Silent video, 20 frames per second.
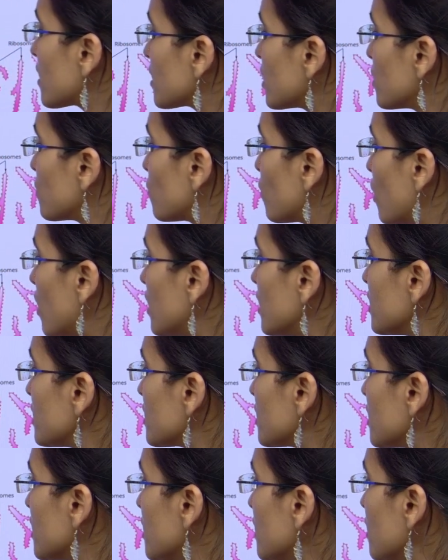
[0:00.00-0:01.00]
involved in
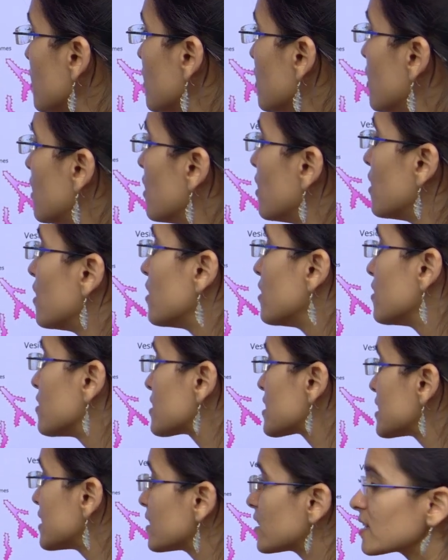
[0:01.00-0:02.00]
the
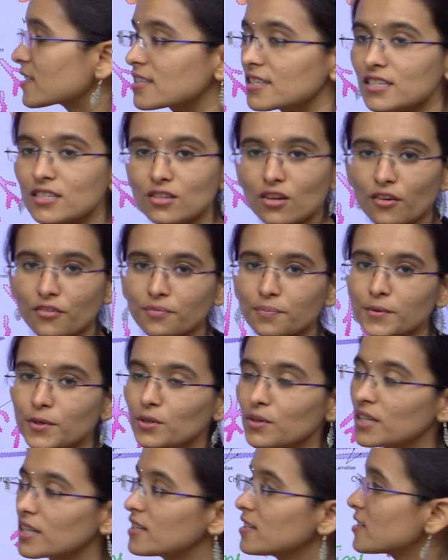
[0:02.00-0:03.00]
synthesis of
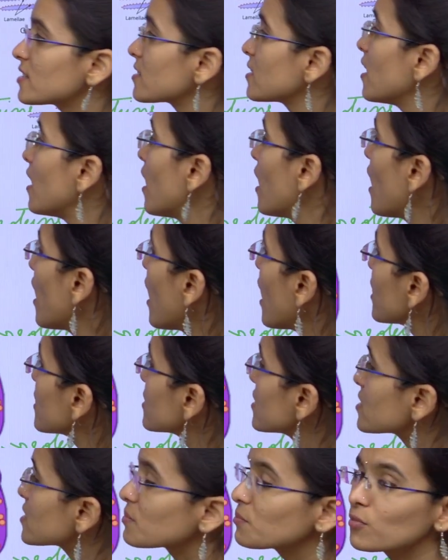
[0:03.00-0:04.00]
proteins, and
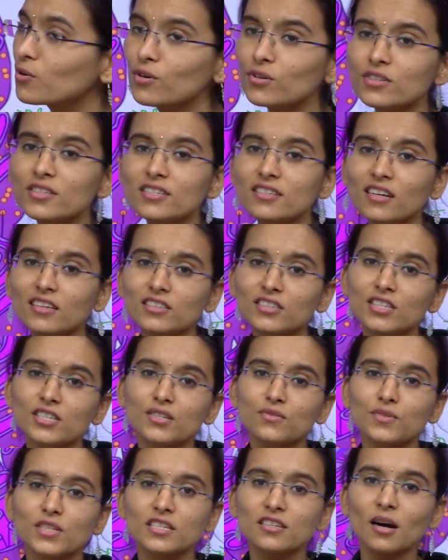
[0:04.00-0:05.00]
the smooth structures
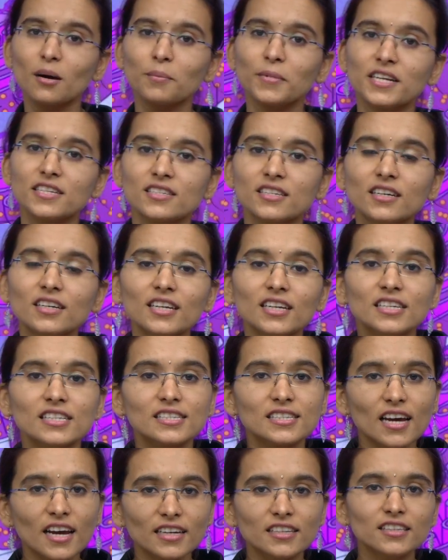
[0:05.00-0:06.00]
which are present
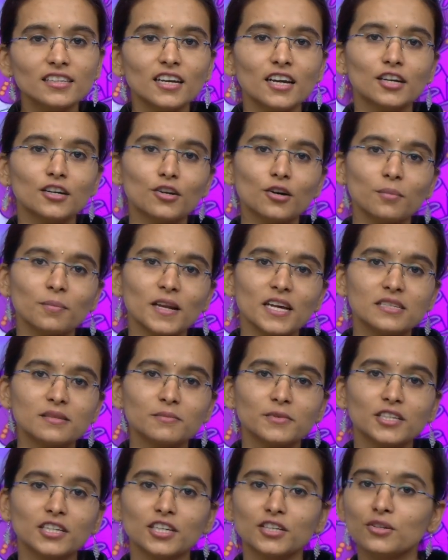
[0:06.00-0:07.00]
inside the
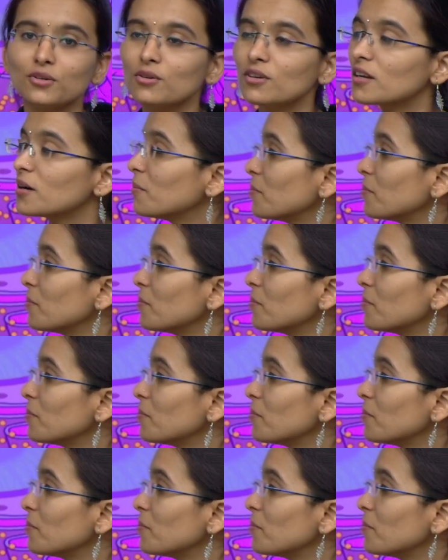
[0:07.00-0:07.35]
endoplasmic reticulum